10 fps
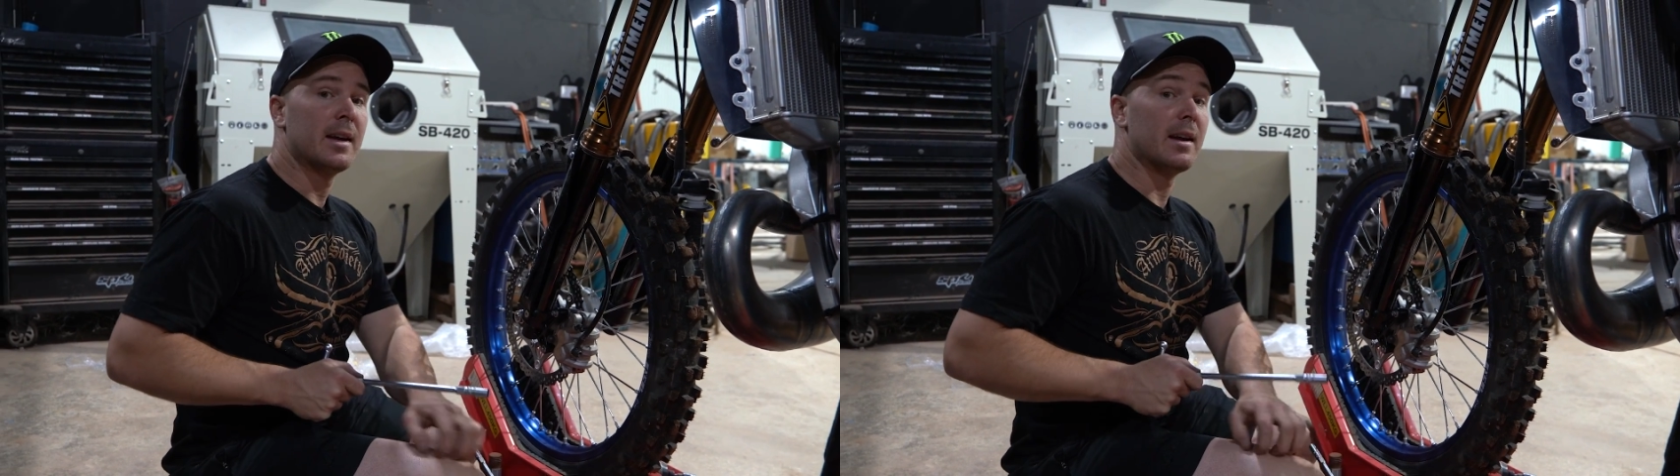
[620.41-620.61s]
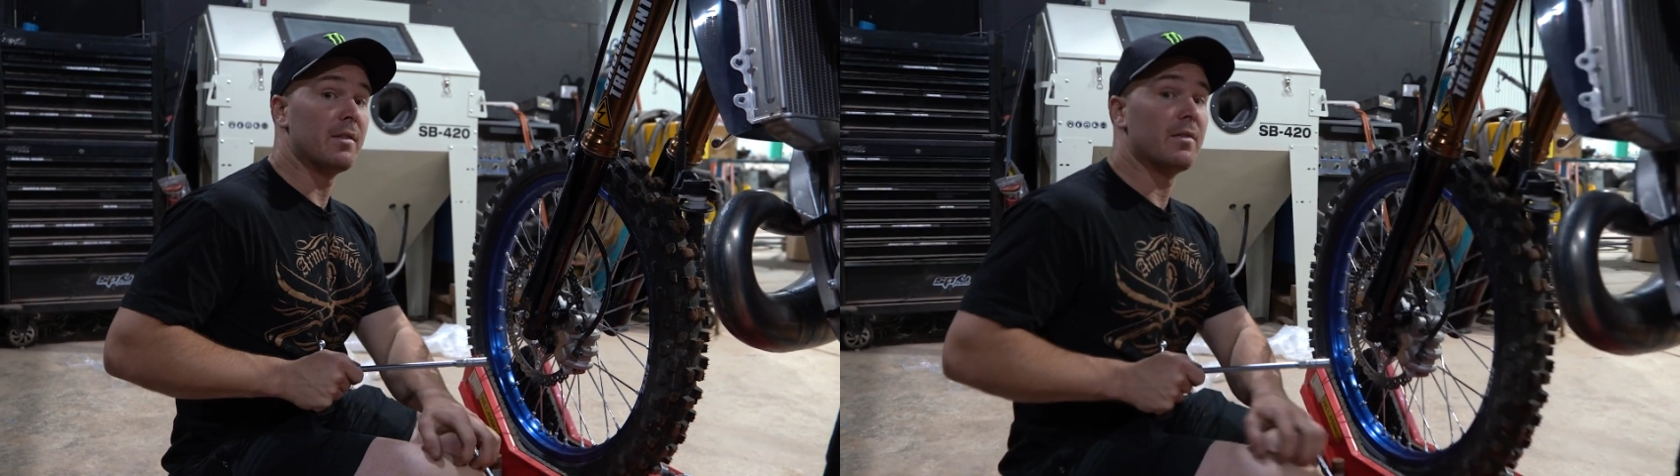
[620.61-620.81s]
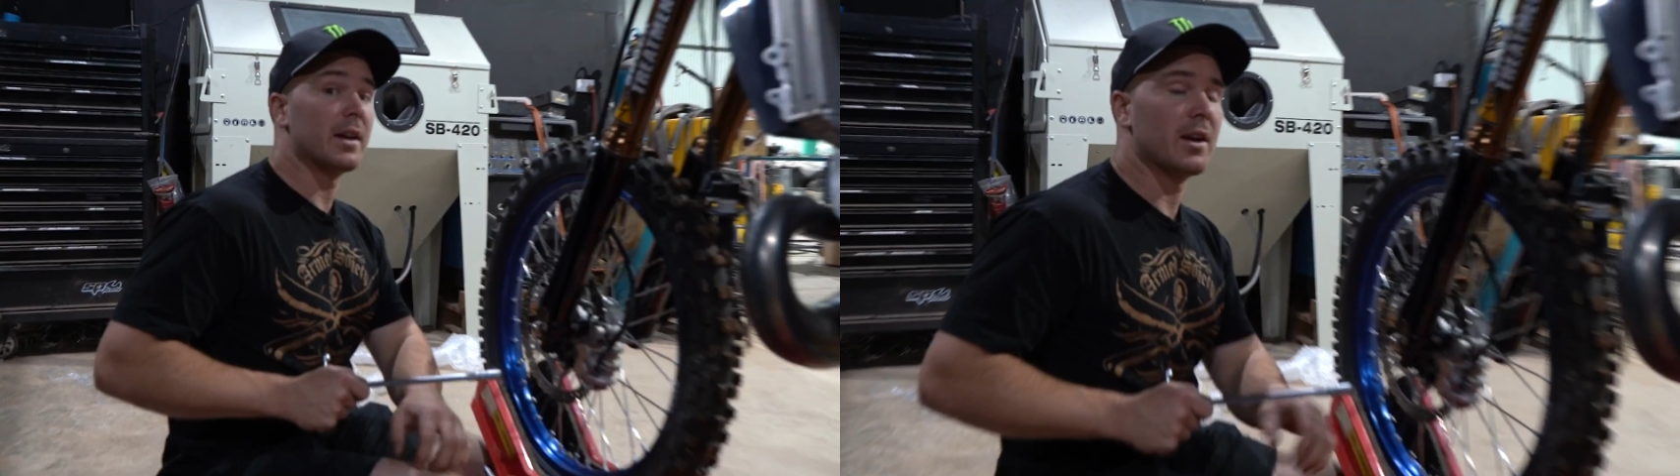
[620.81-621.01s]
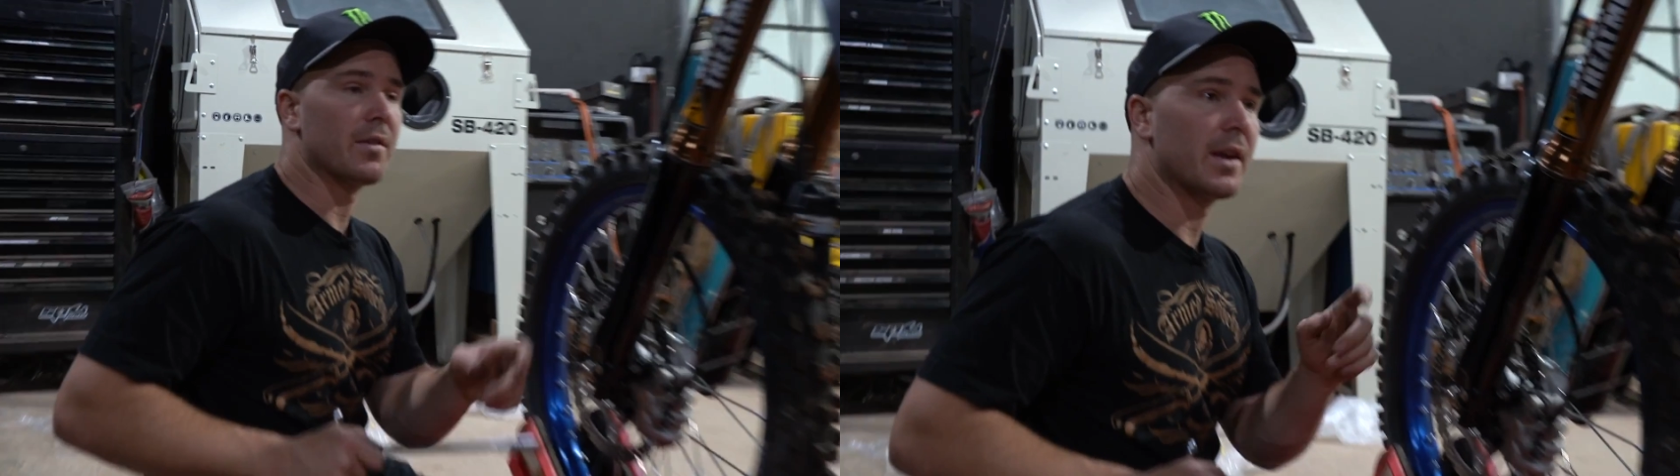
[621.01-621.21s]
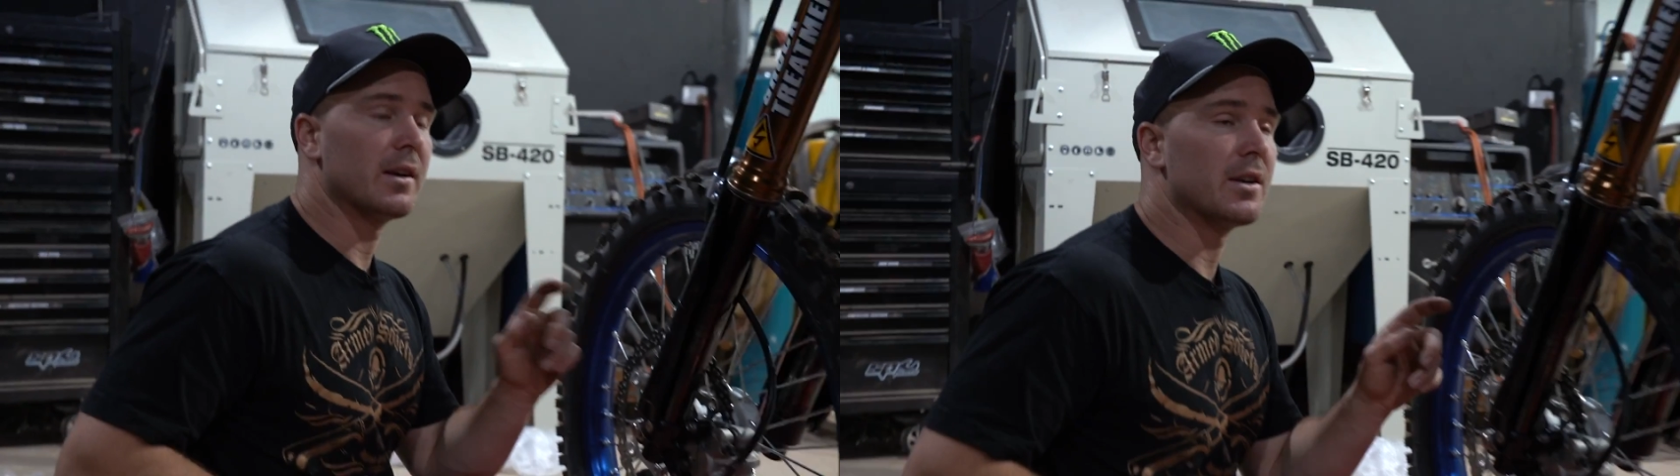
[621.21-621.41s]
Even if you get on
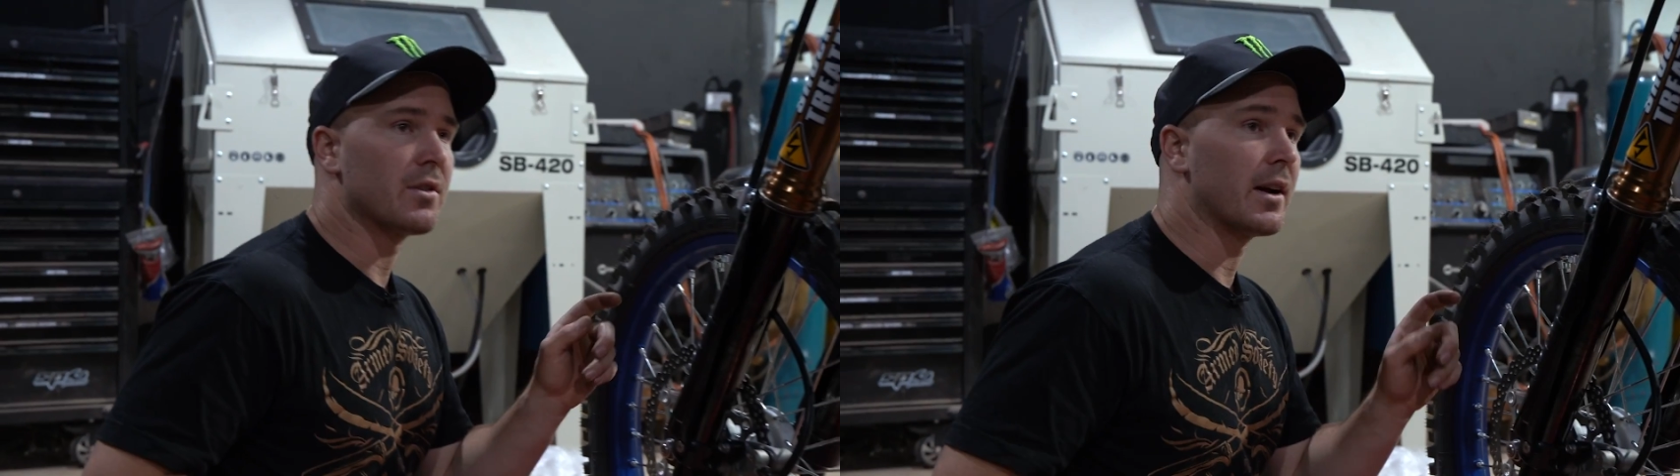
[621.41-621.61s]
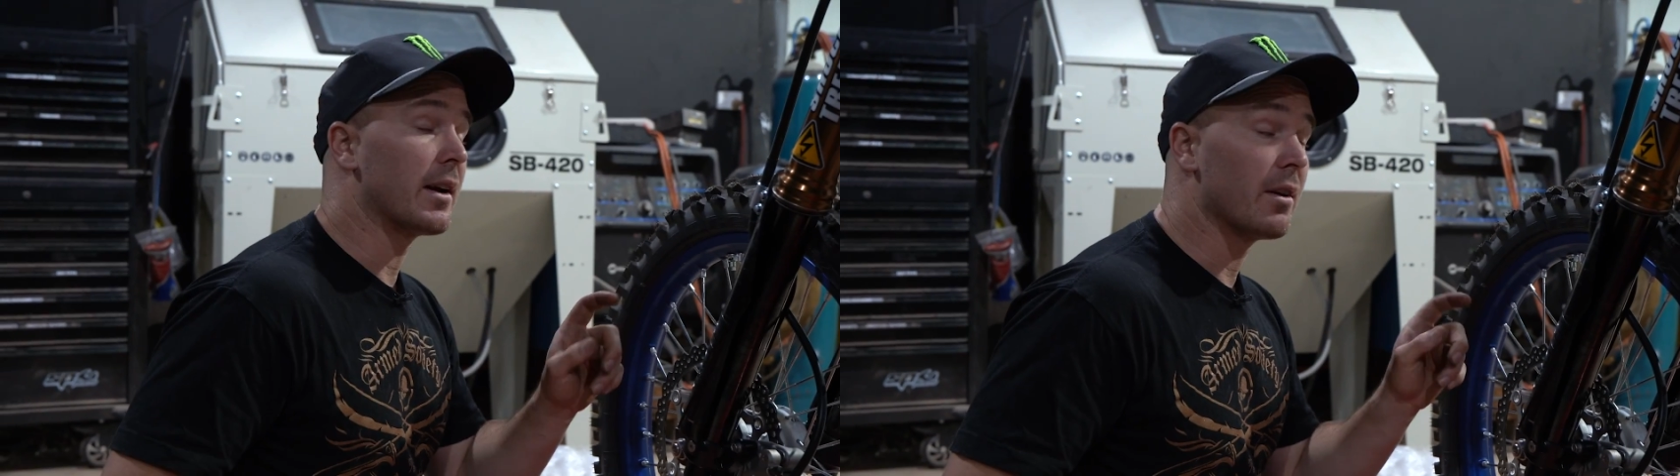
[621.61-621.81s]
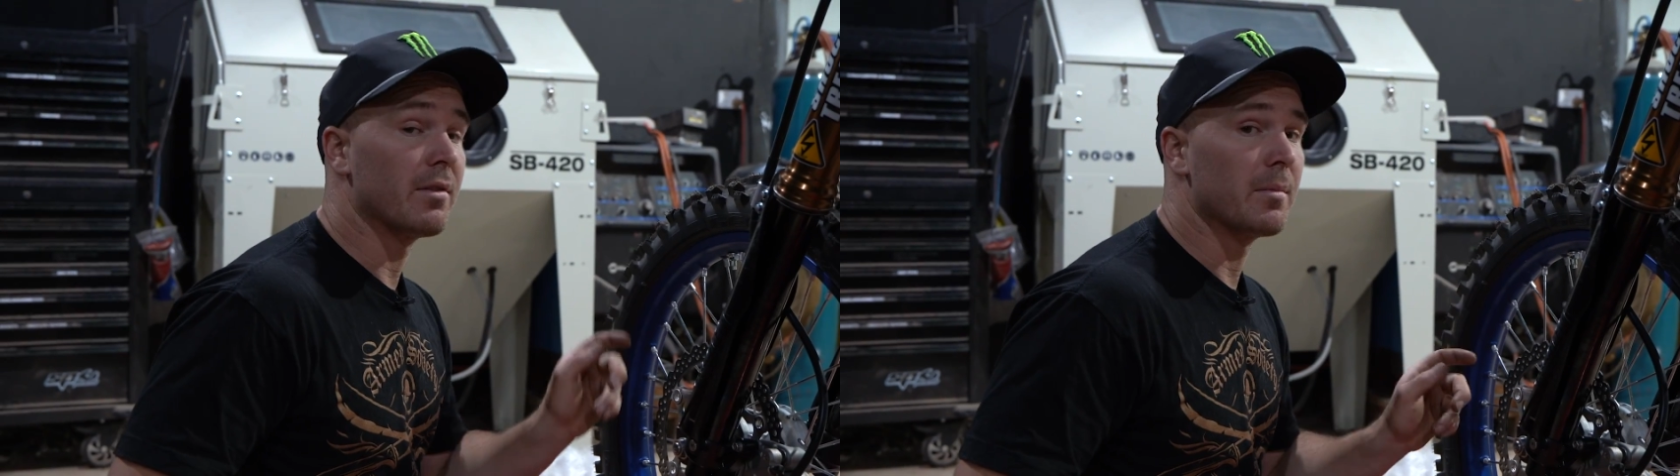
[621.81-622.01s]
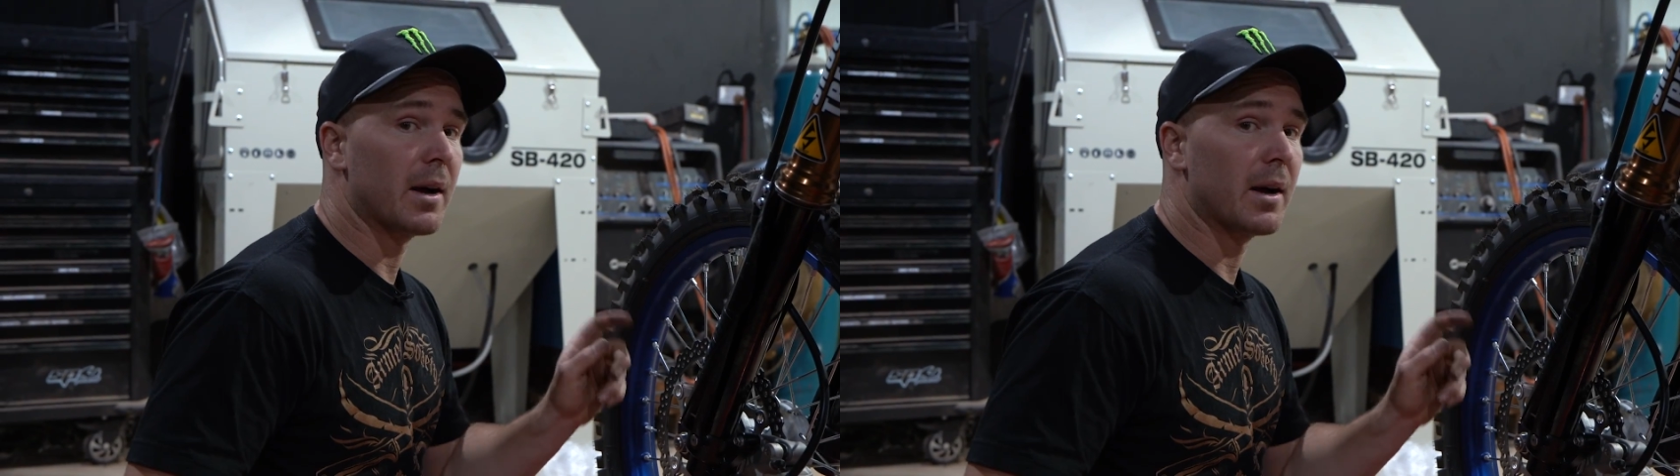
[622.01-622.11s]
there and you try and get off with